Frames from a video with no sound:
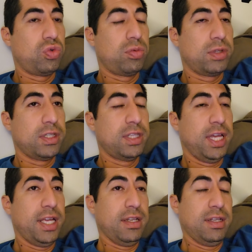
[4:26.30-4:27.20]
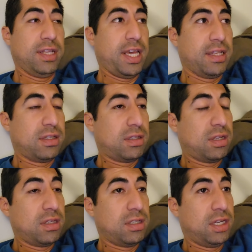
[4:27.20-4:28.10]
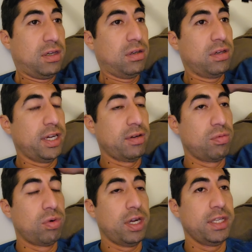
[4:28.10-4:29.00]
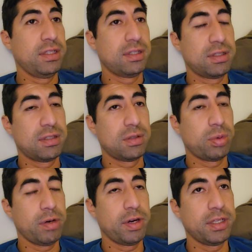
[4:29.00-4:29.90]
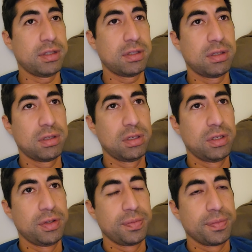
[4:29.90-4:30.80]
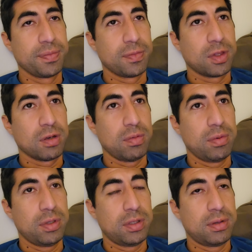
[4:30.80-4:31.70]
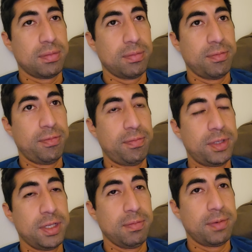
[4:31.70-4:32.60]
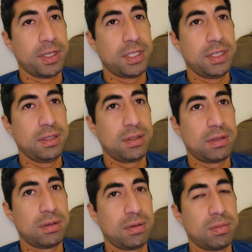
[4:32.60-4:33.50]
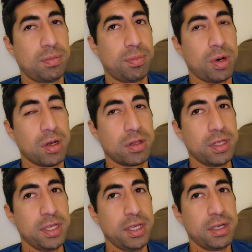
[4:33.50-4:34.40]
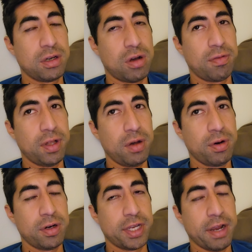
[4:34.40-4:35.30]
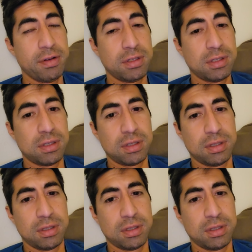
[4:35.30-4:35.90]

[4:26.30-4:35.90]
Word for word: Besides that, ate dinner, had rice, white rice, with some steamed veggies, broccoli, cauliflower, carrots.